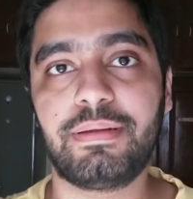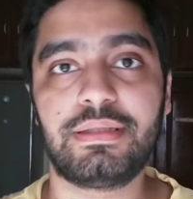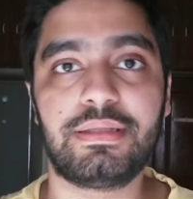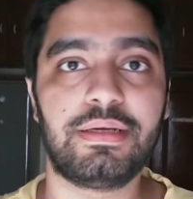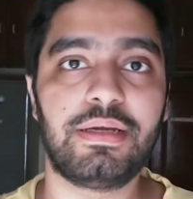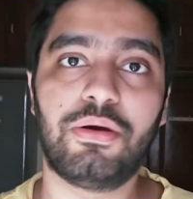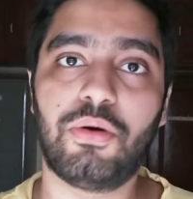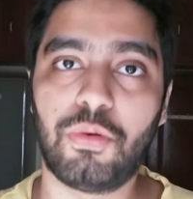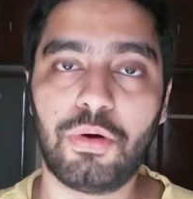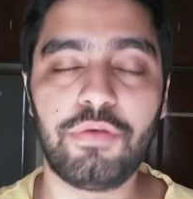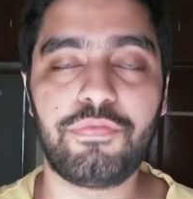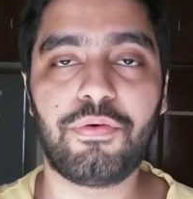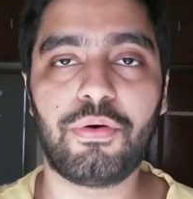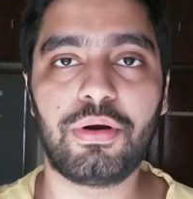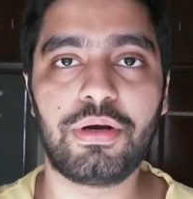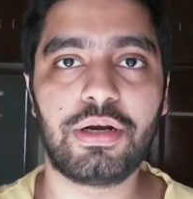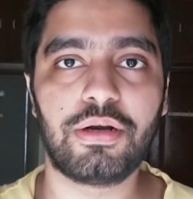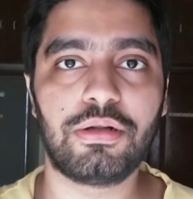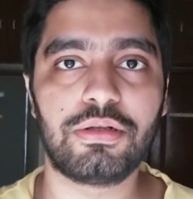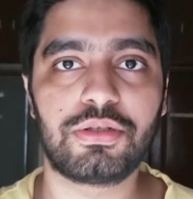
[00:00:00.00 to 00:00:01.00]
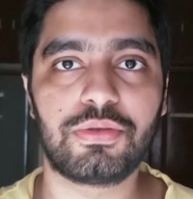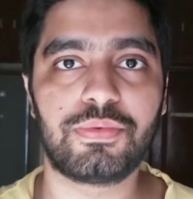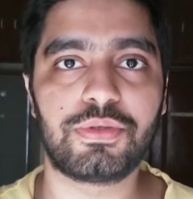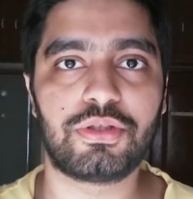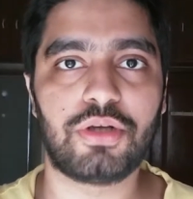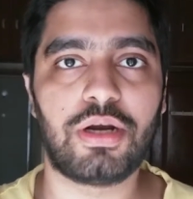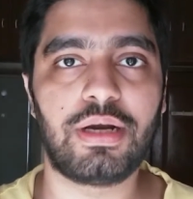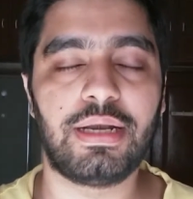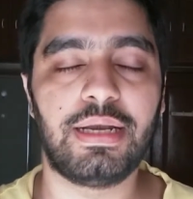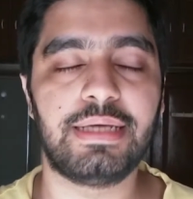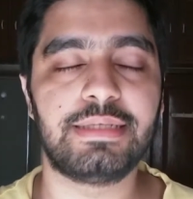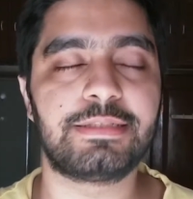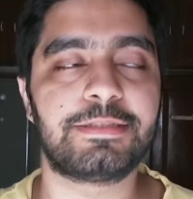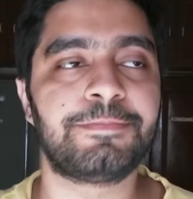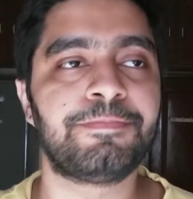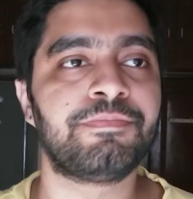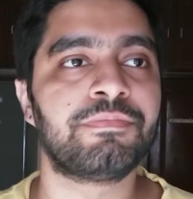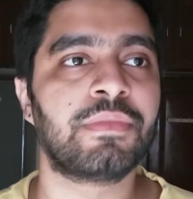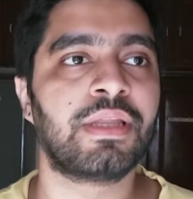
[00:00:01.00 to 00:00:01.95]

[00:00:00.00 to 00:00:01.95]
but the old 400 also was not less.